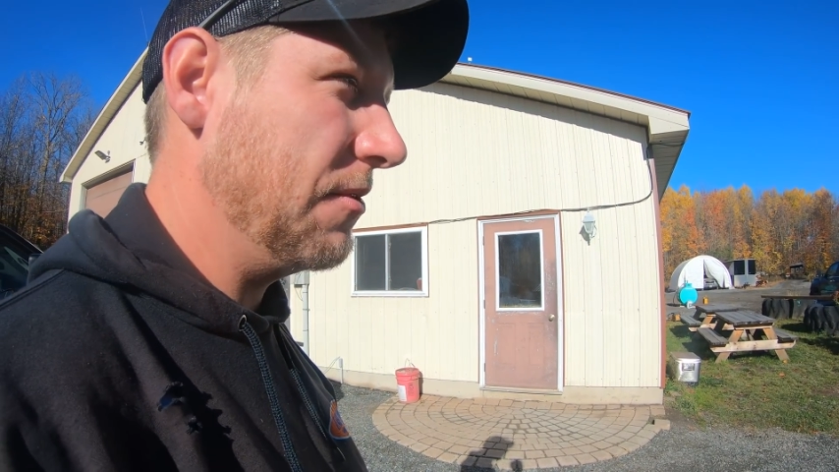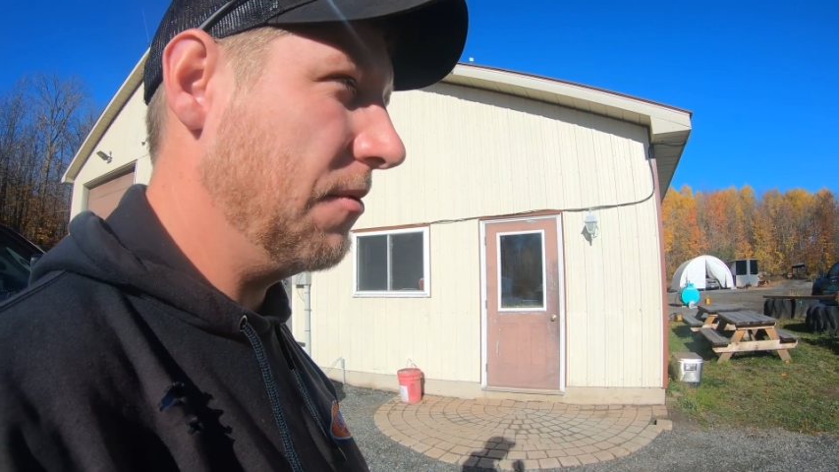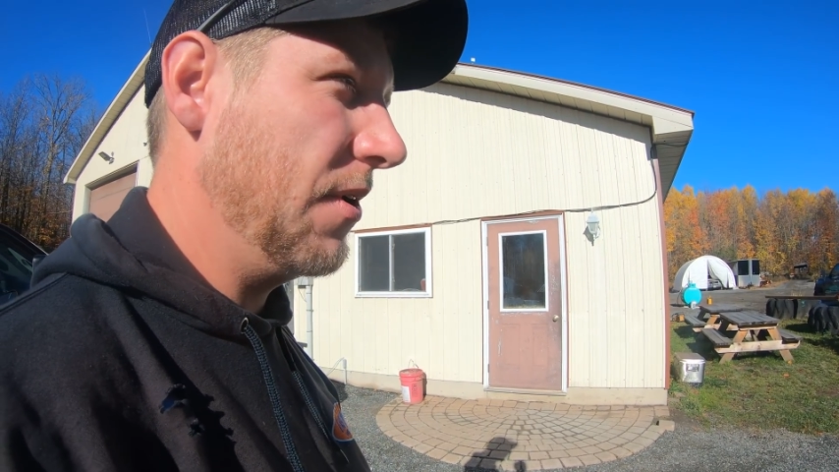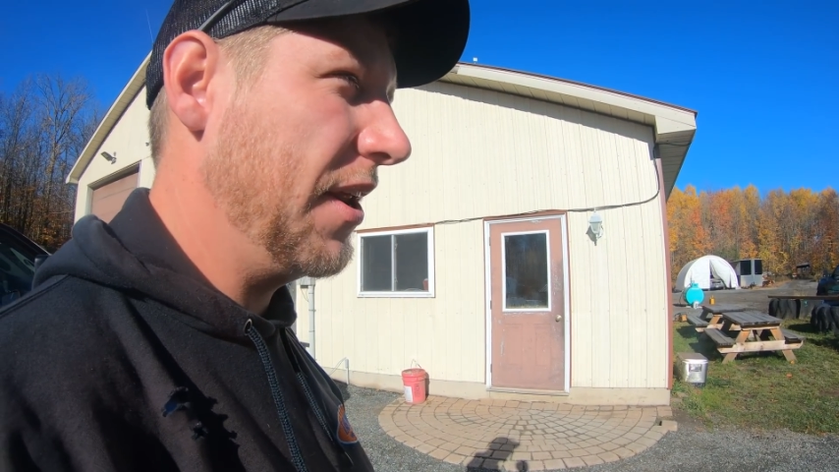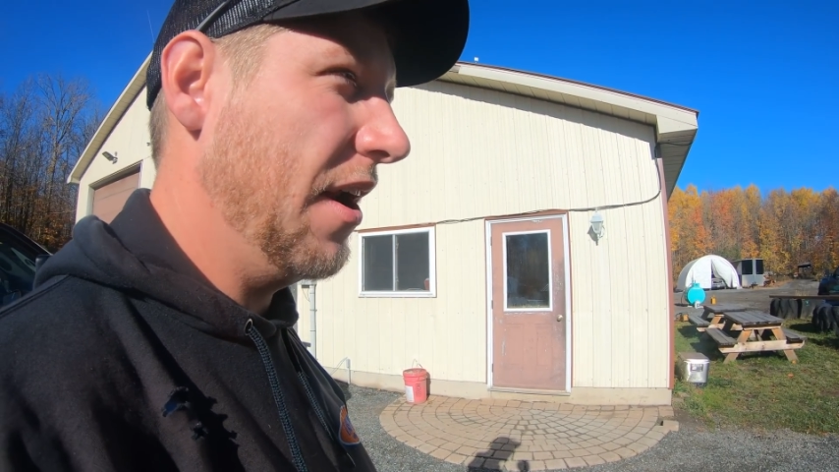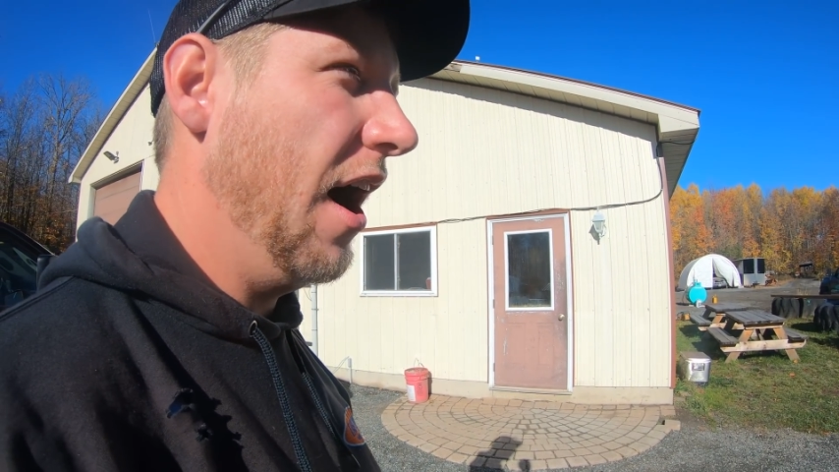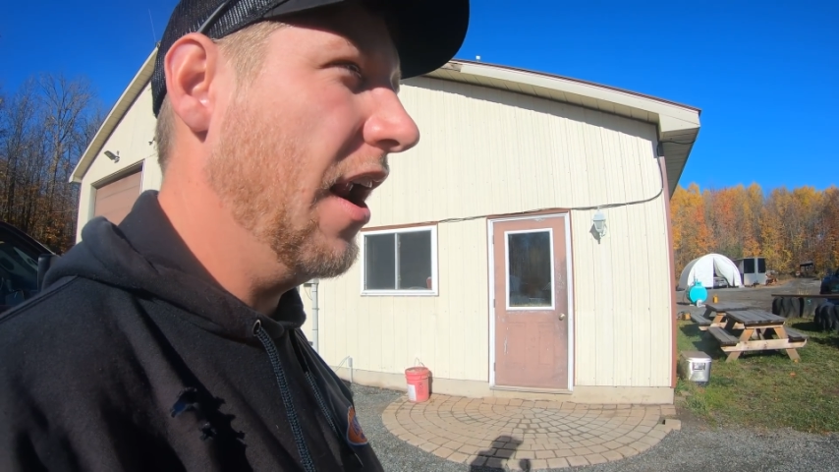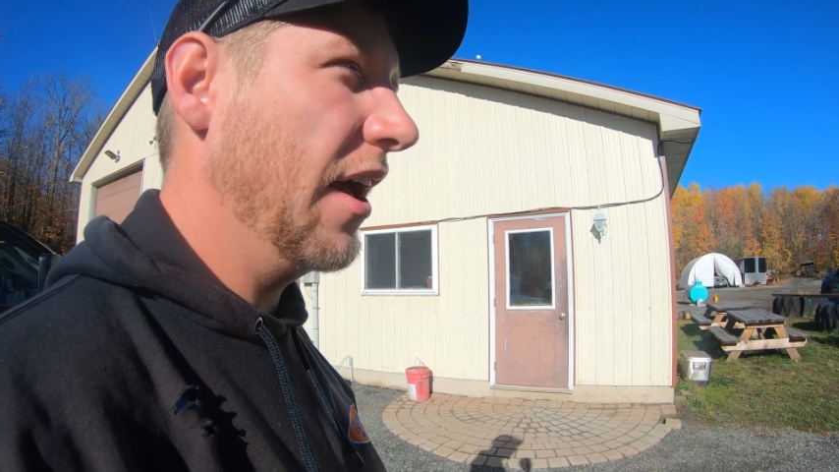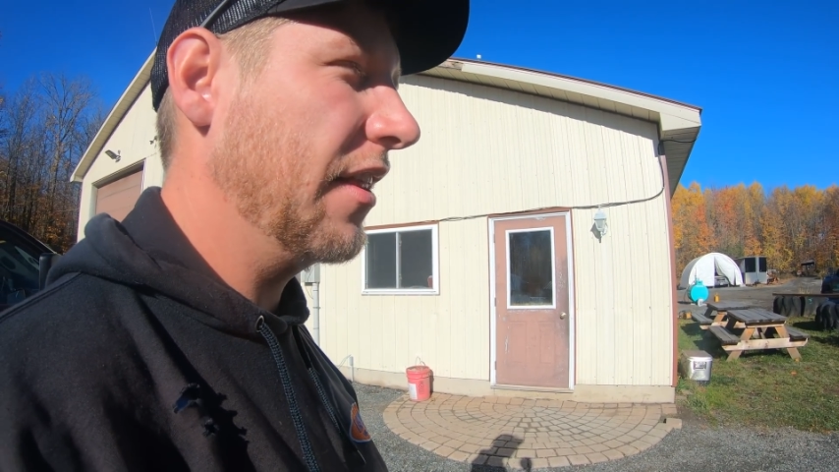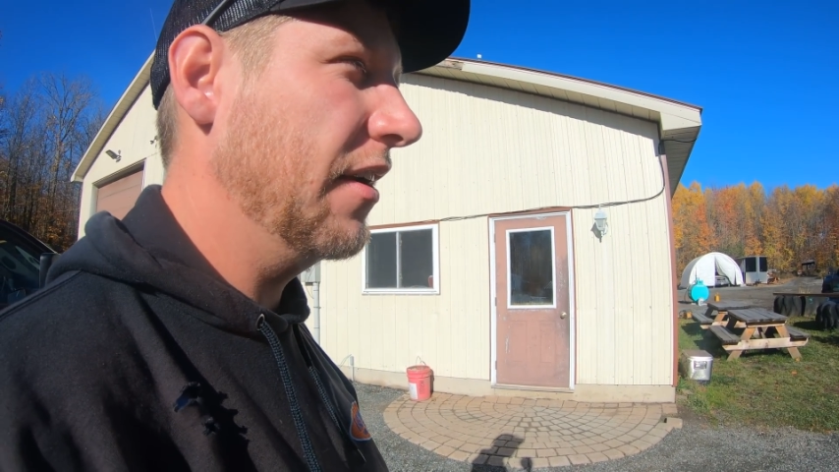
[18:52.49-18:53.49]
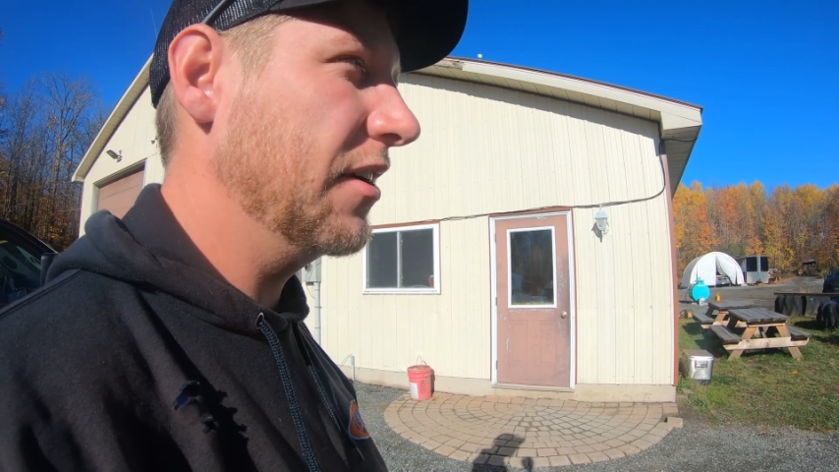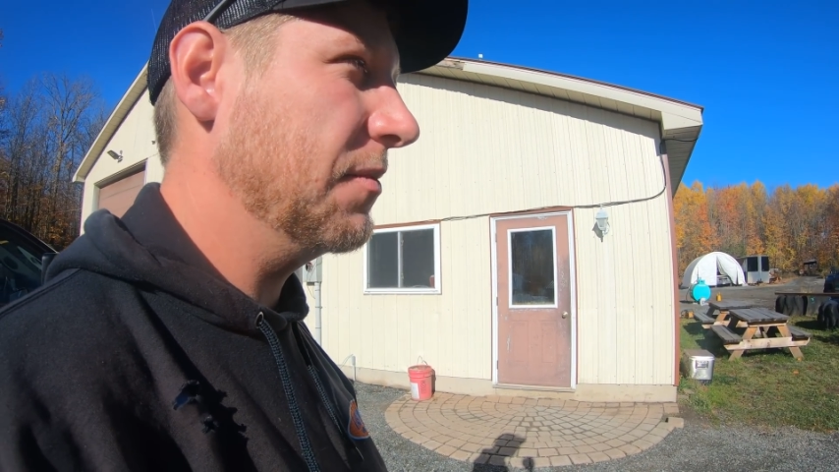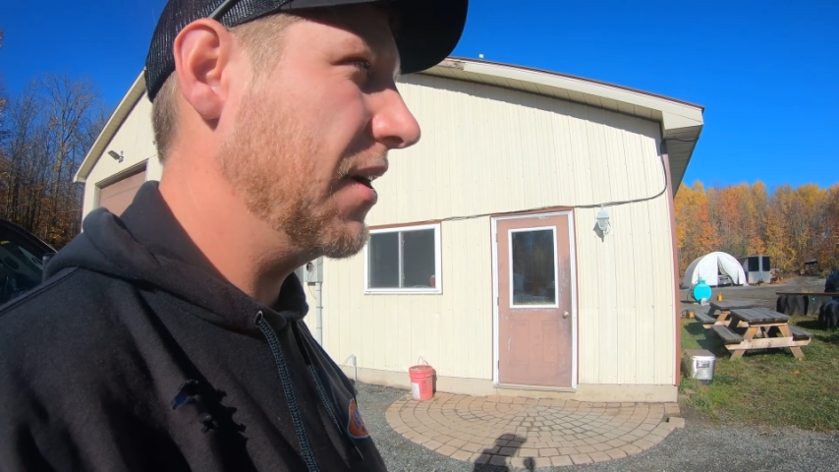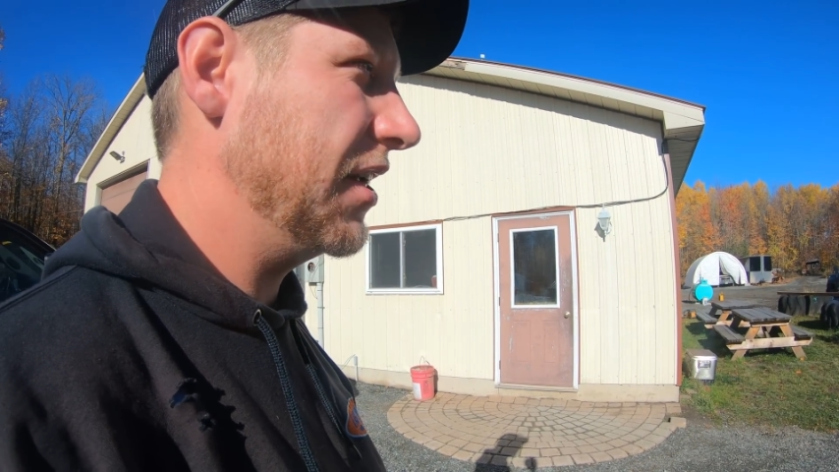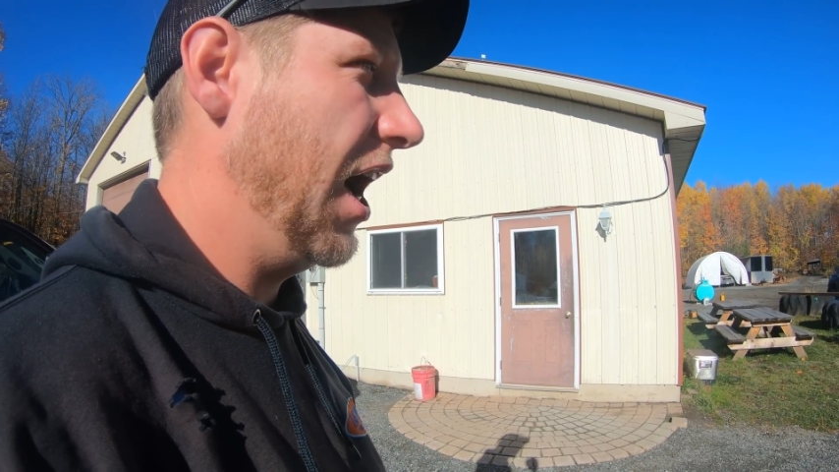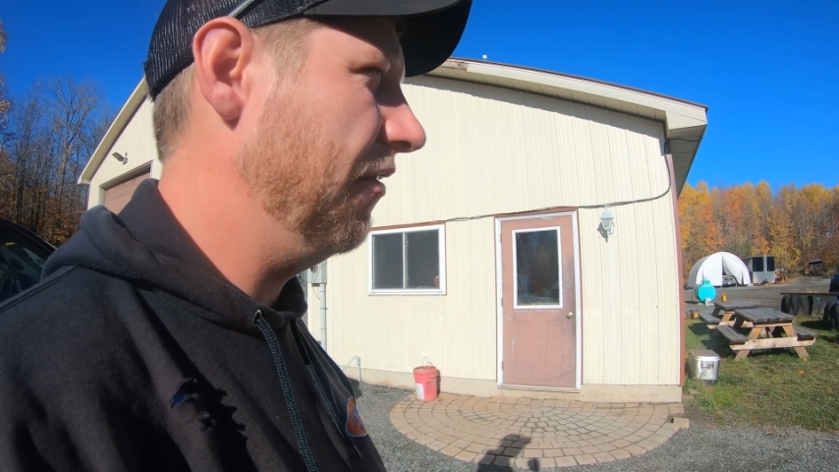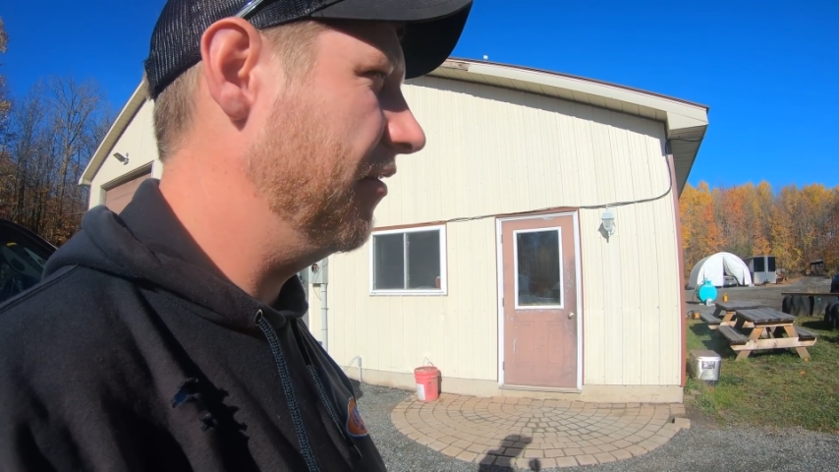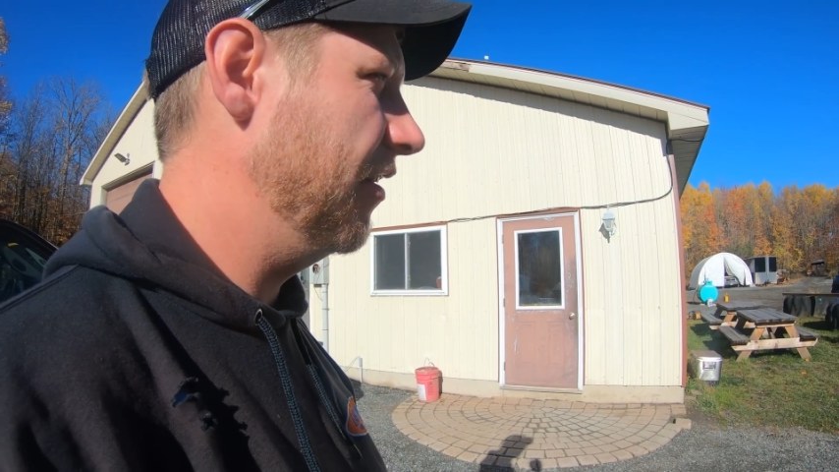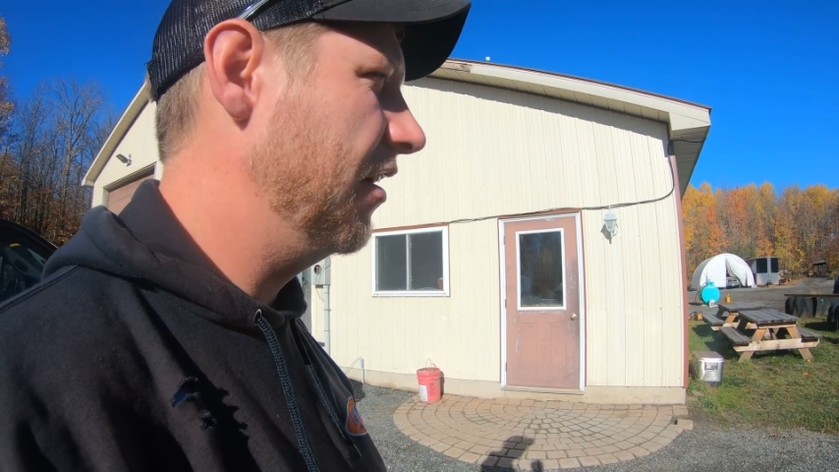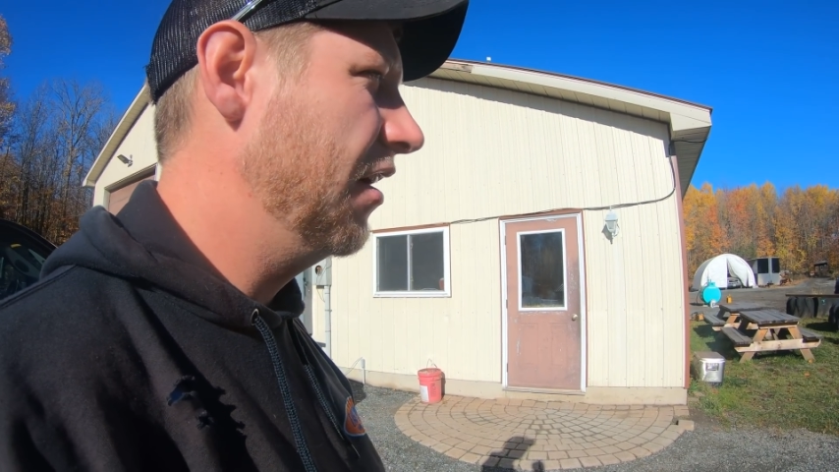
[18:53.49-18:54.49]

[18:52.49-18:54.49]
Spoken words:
We're really not. Like there's myself, and